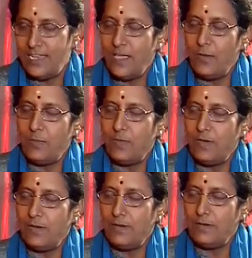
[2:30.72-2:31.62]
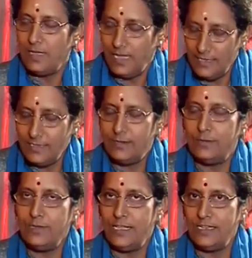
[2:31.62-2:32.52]
Now uh, I'll tell
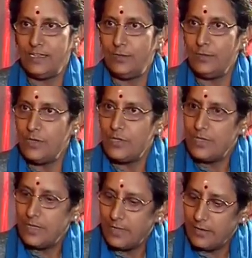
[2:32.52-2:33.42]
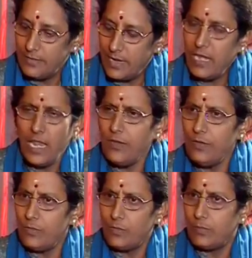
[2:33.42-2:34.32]
you. I'll tell you. Right. I
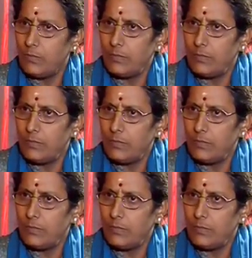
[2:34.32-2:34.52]
don't know.